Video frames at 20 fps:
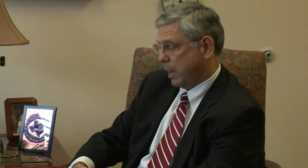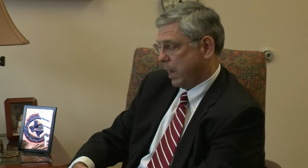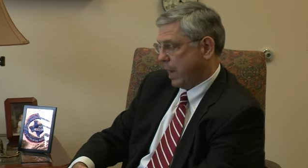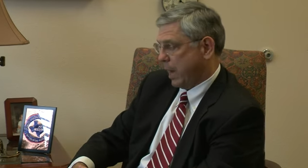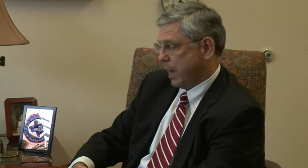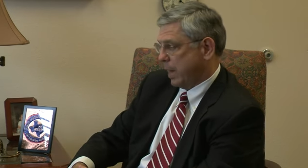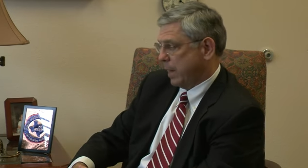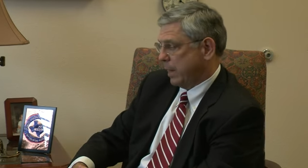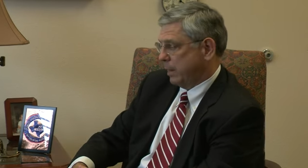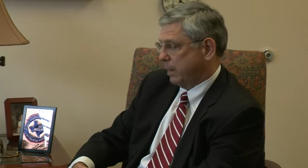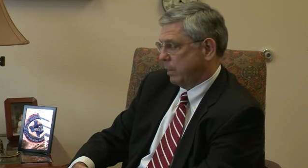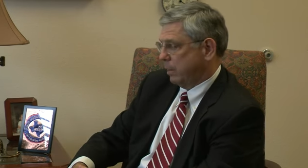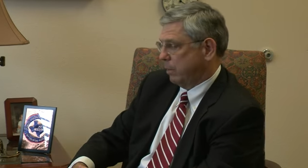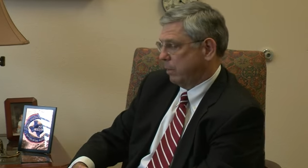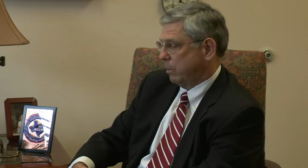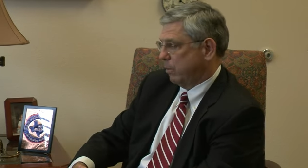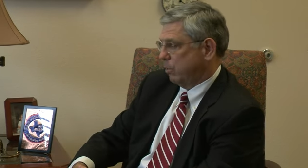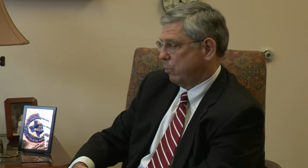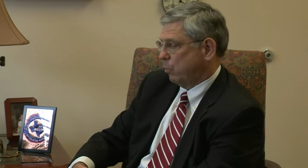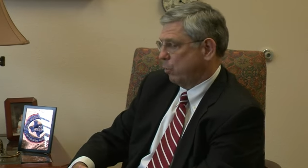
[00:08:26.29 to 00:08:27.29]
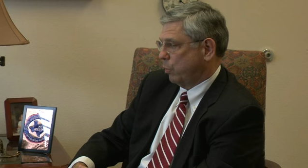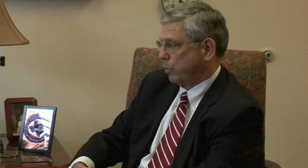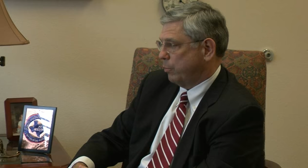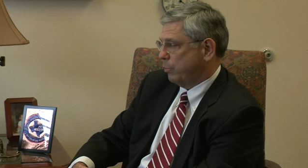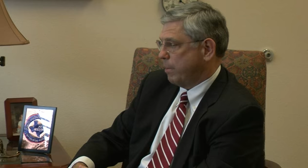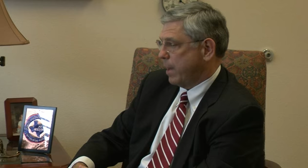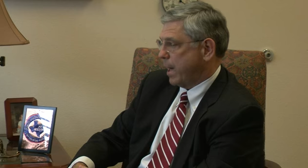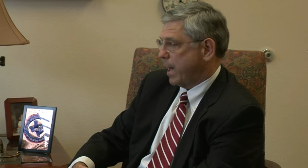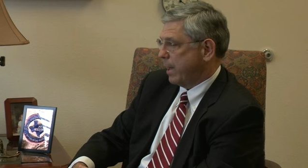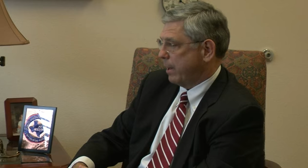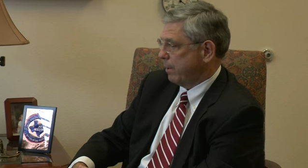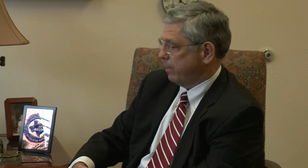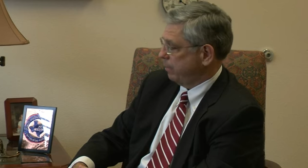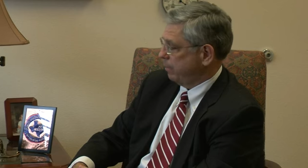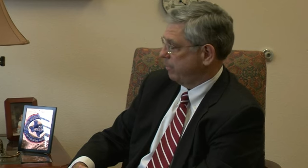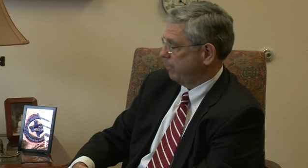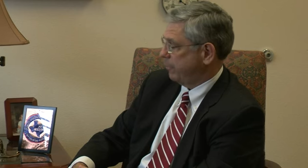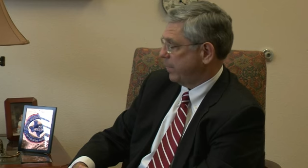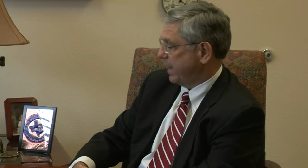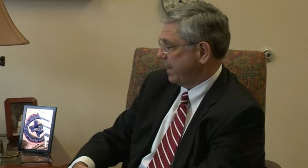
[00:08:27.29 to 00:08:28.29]
And with my
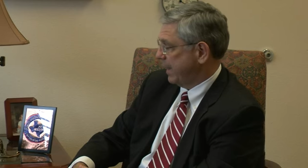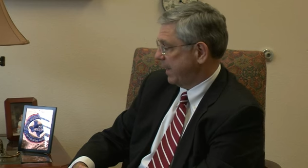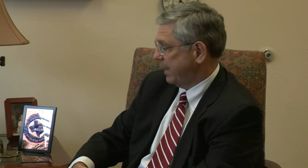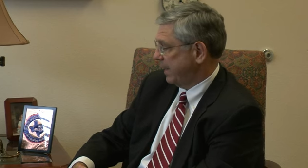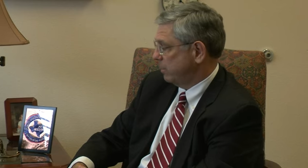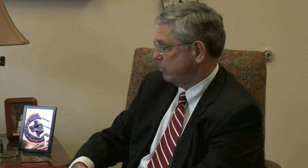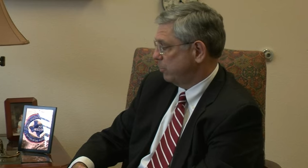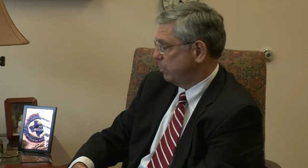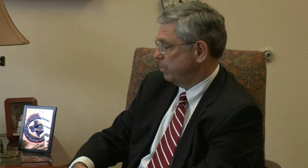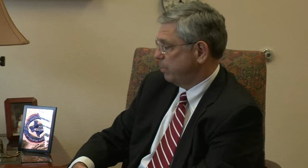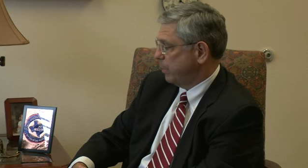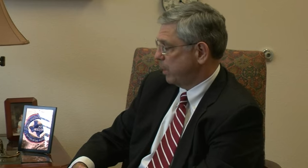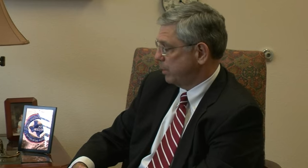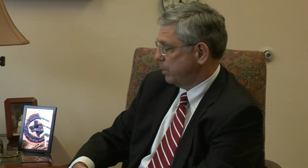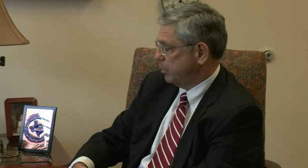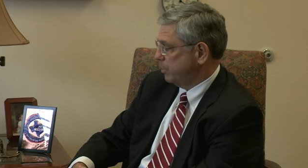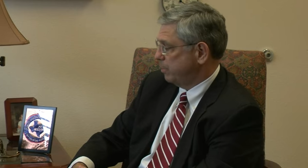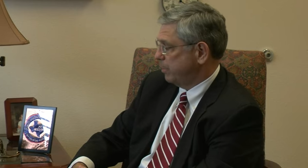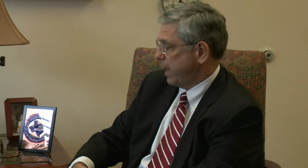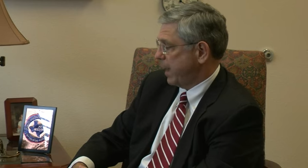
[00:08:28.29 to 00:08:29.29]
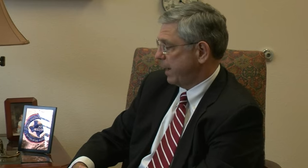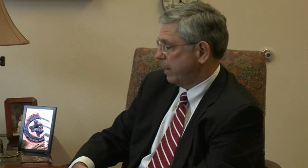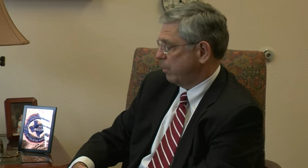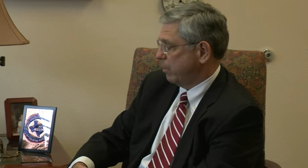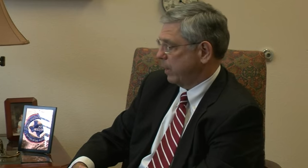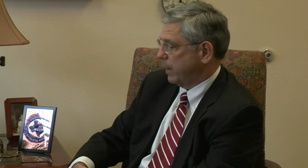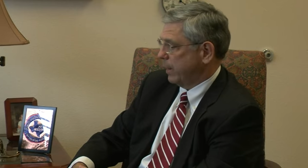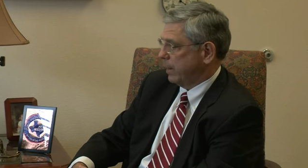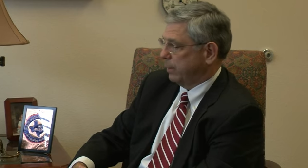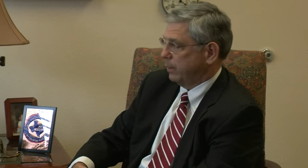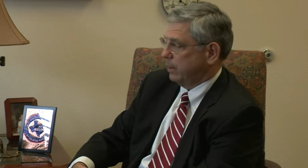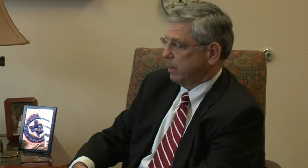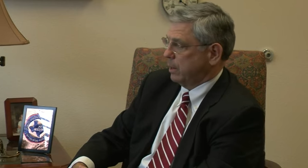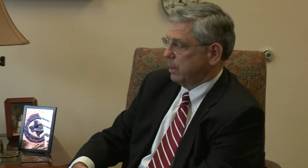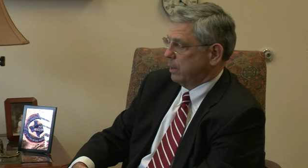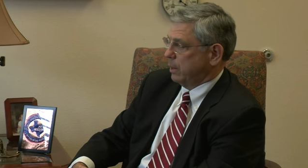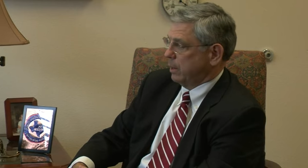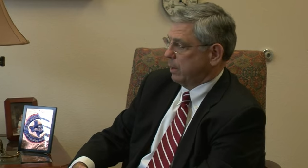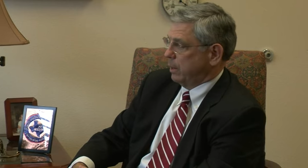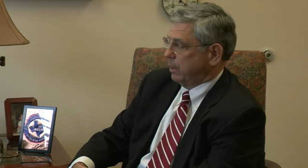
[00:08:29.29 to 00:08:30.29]
finance and budget background,
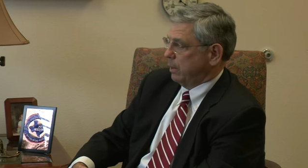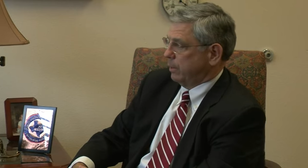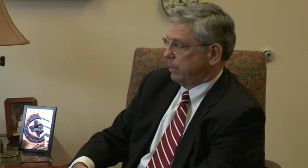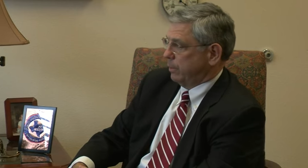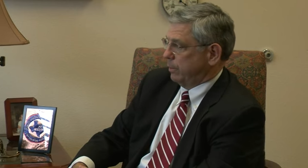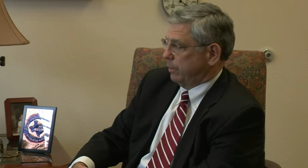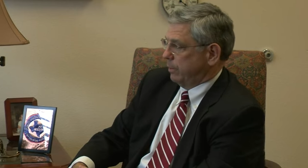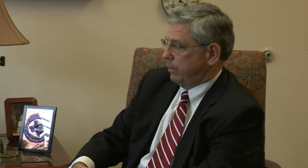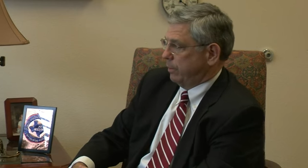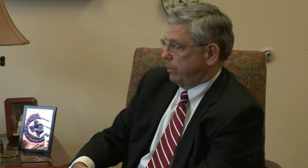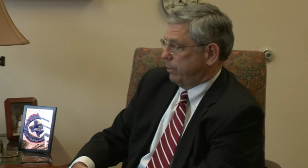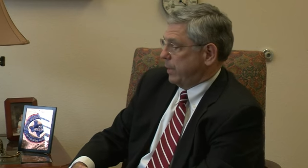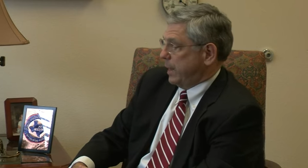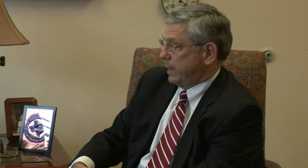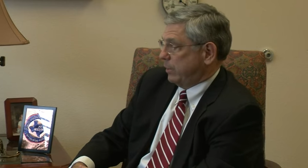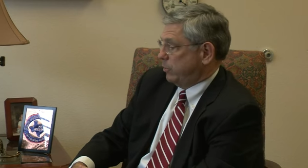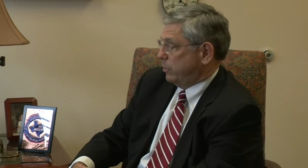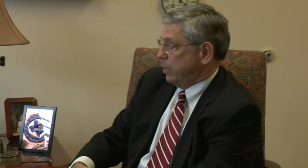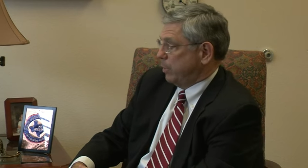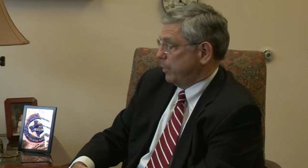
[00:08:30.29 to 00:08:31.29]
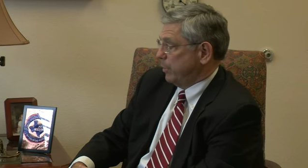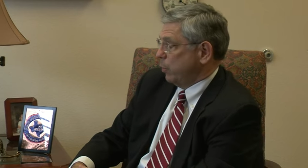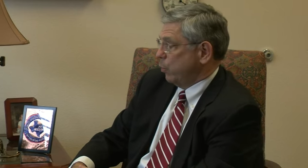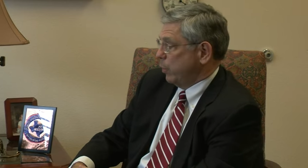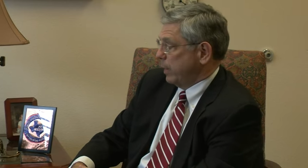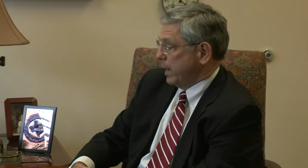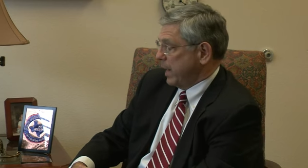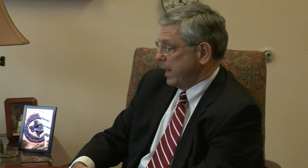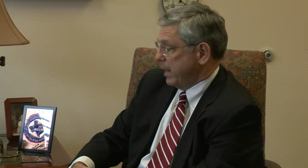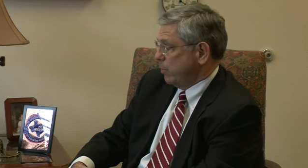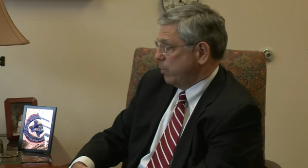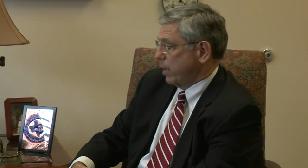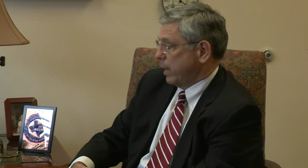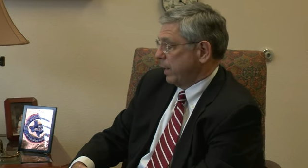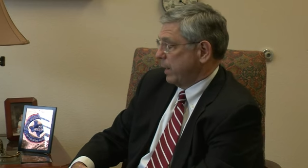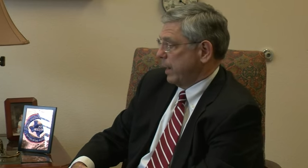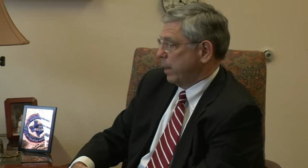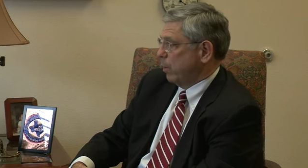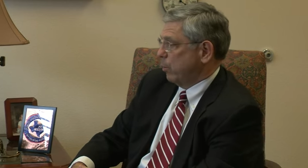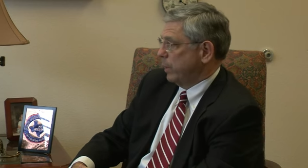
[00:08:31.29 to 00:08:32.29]
that's something we need
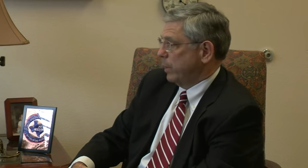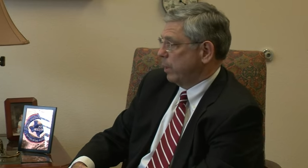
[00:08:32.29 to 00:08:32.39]
right now.